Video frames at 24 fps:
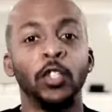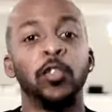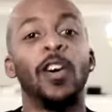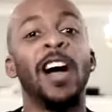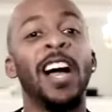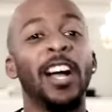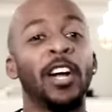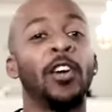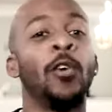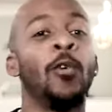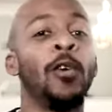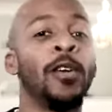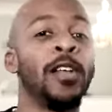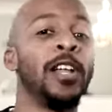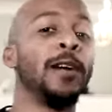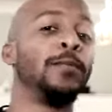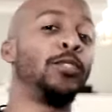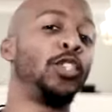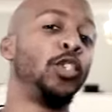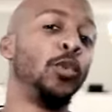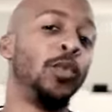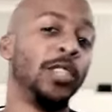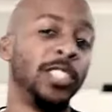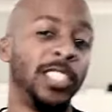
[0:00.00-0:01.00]
Try going
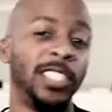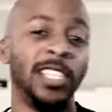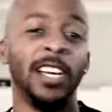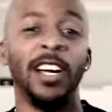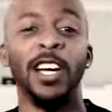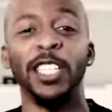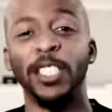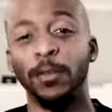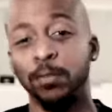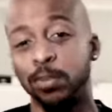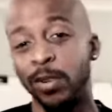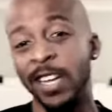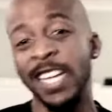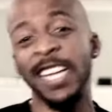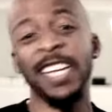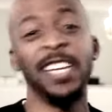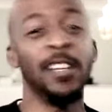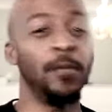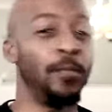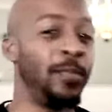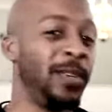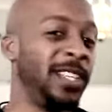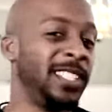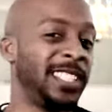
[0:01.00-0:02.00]
up to a judge
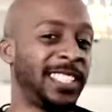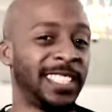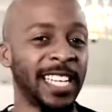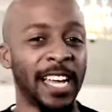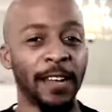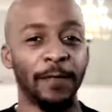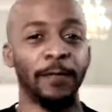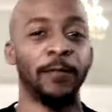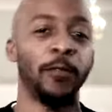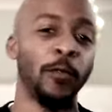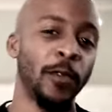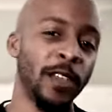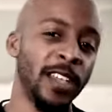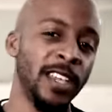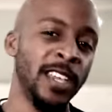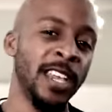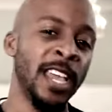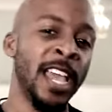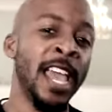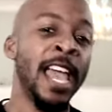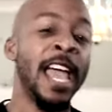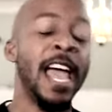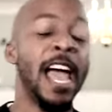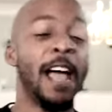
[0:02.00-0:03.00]
pleading to be set free
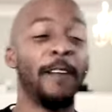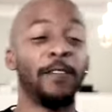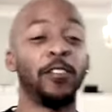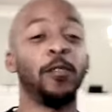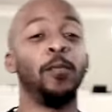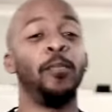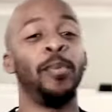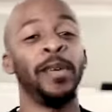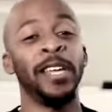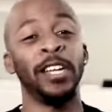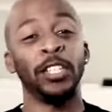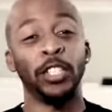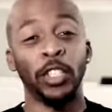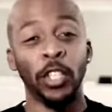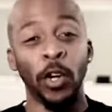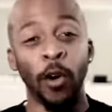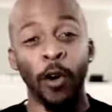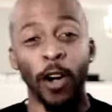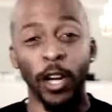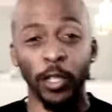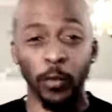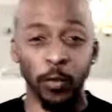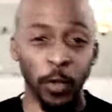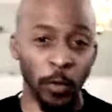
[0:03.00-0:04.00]
after being
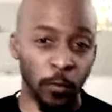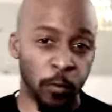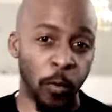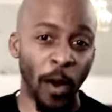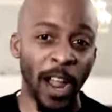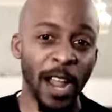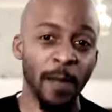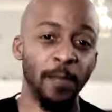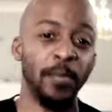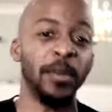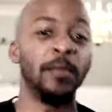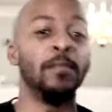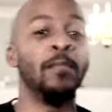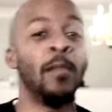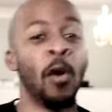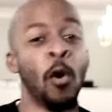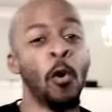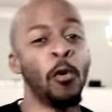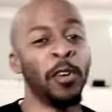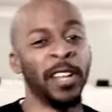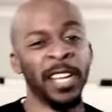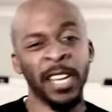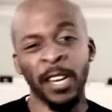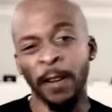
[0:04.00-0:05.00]
charged with rape and
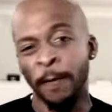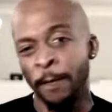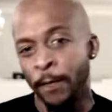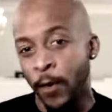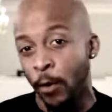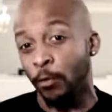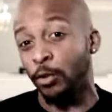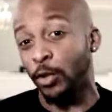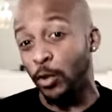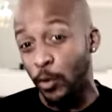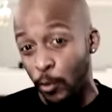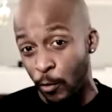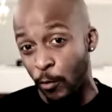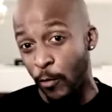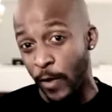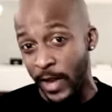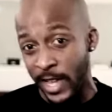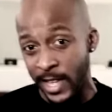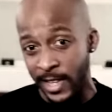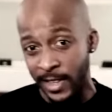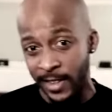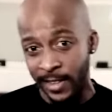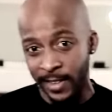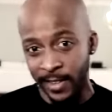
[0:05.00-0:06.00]
murder in the first
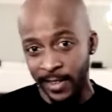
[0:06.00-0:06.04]
degree.